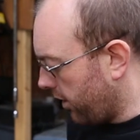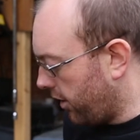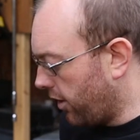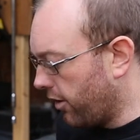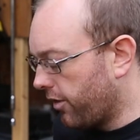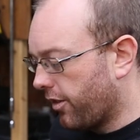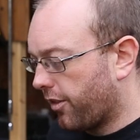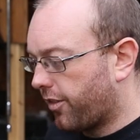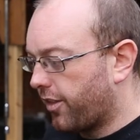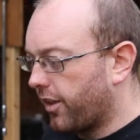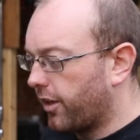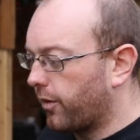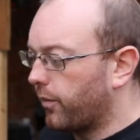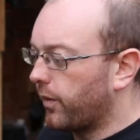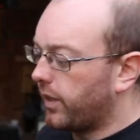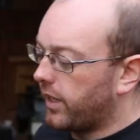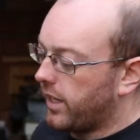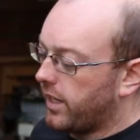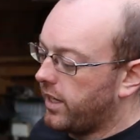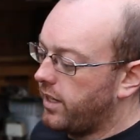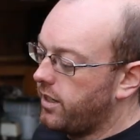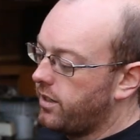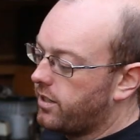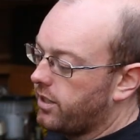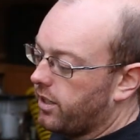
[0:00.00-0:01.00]
The other thing we
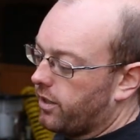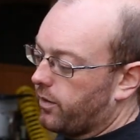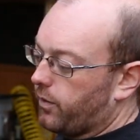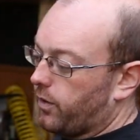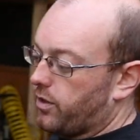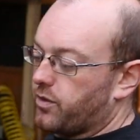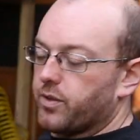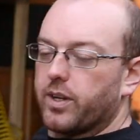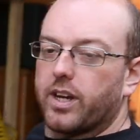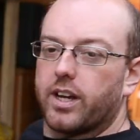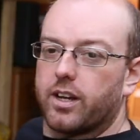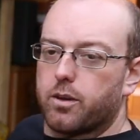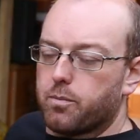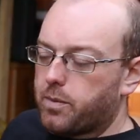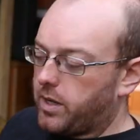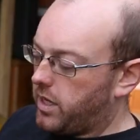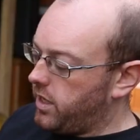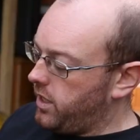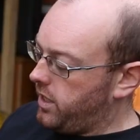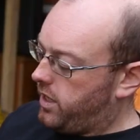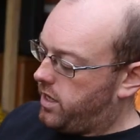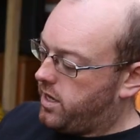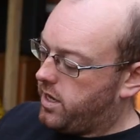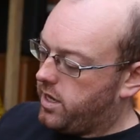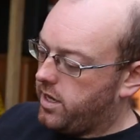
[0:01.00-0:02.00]
need, which we have to
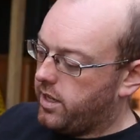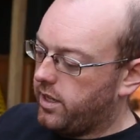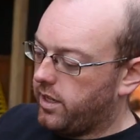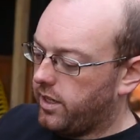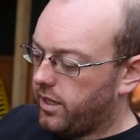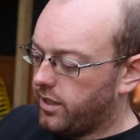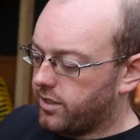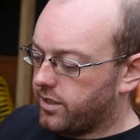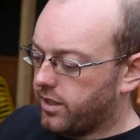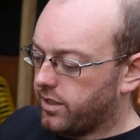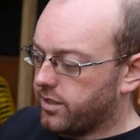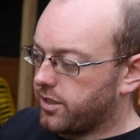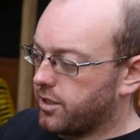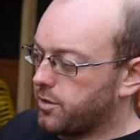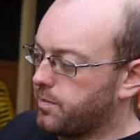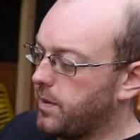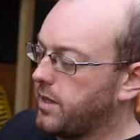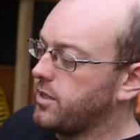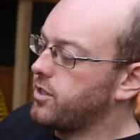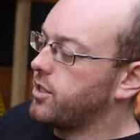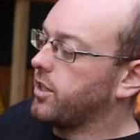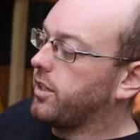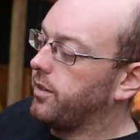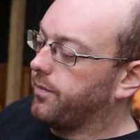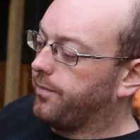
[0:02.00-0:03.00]
buy, is our
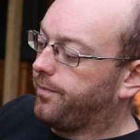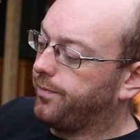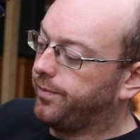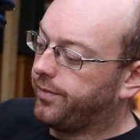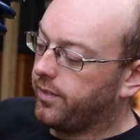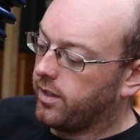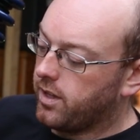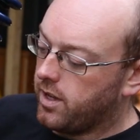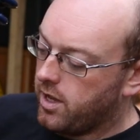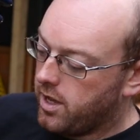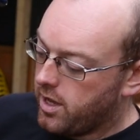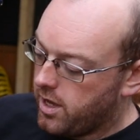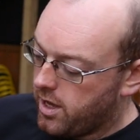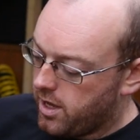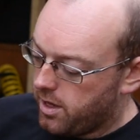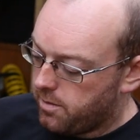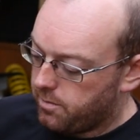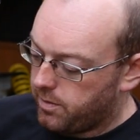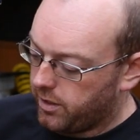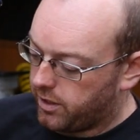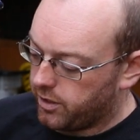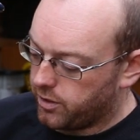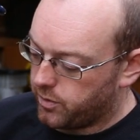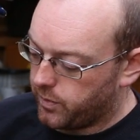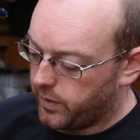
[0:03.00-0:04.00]
suspension,
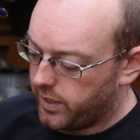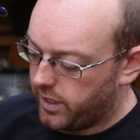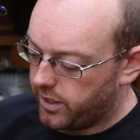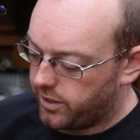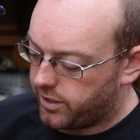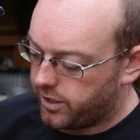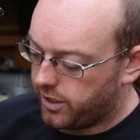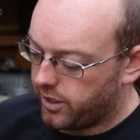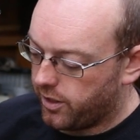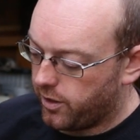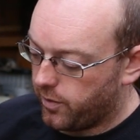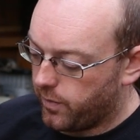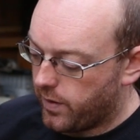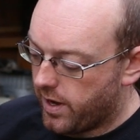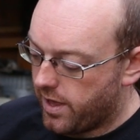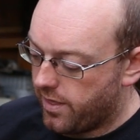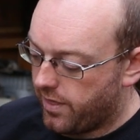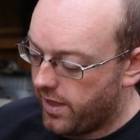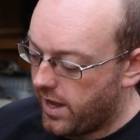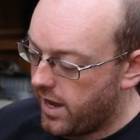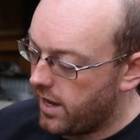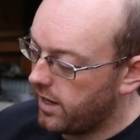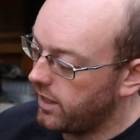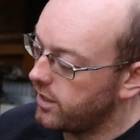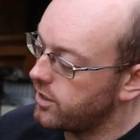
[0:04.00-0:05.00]
because we need to know where
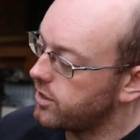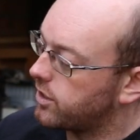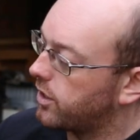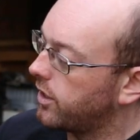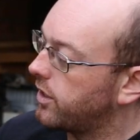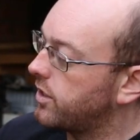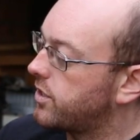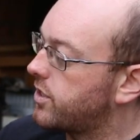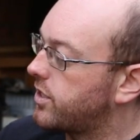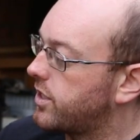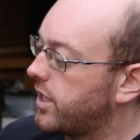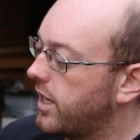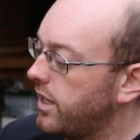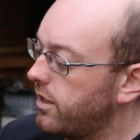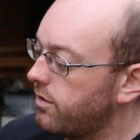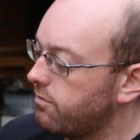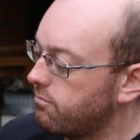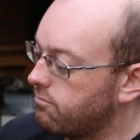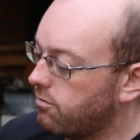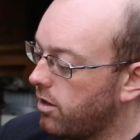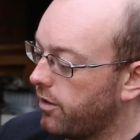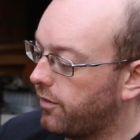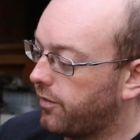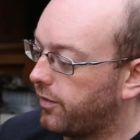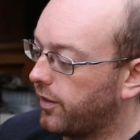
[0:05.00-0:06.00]
that is going to sit
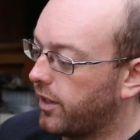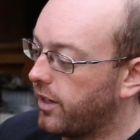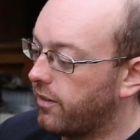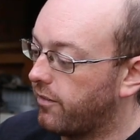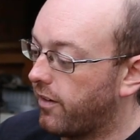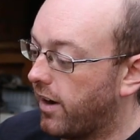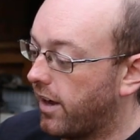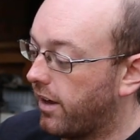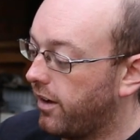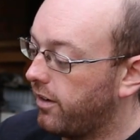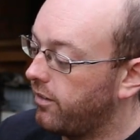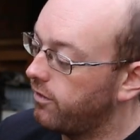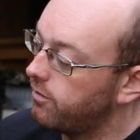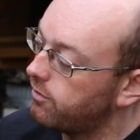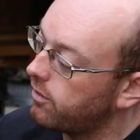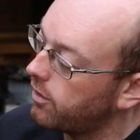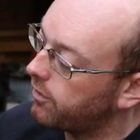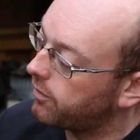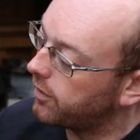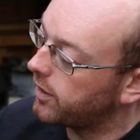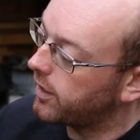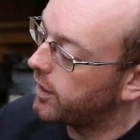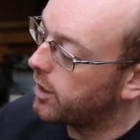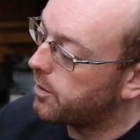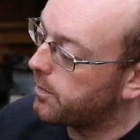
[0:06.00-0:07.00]
roughly
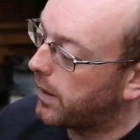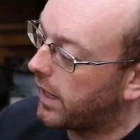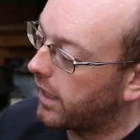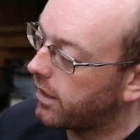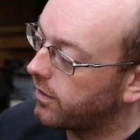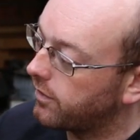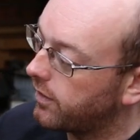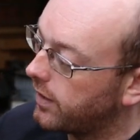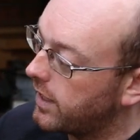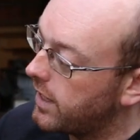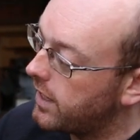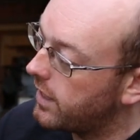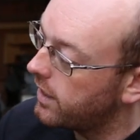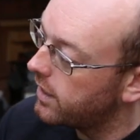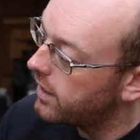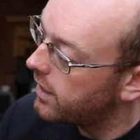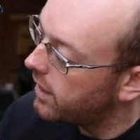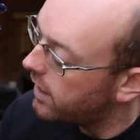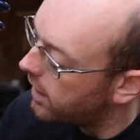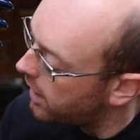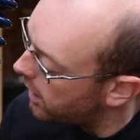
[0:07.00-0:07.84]
in the back of here,